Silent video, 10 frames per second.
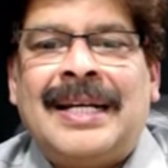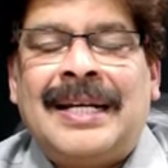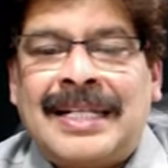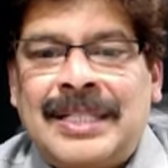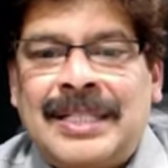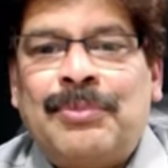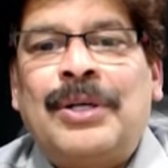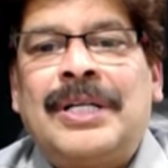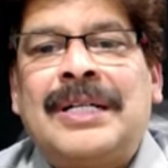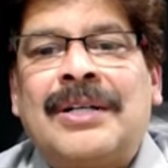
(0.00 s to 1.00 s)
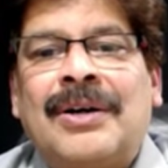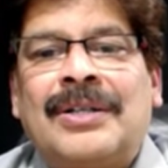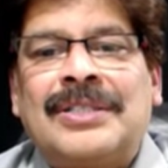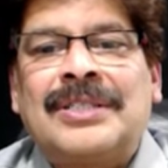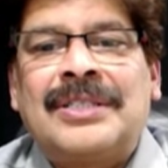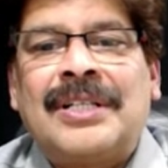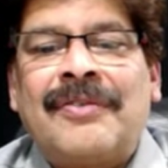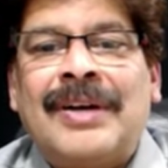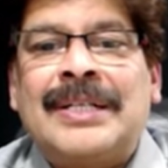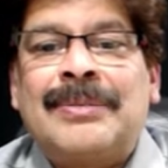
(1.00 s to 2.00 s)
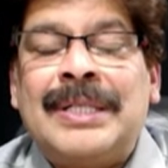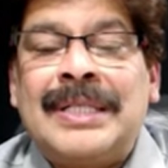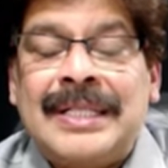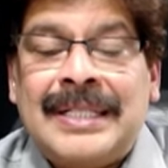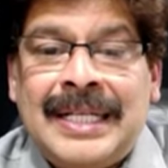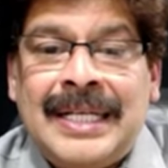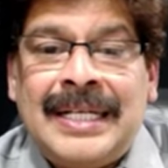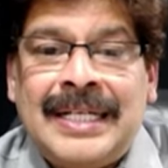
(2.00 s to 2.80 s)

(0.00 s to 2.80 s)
Next important cause, vitamin D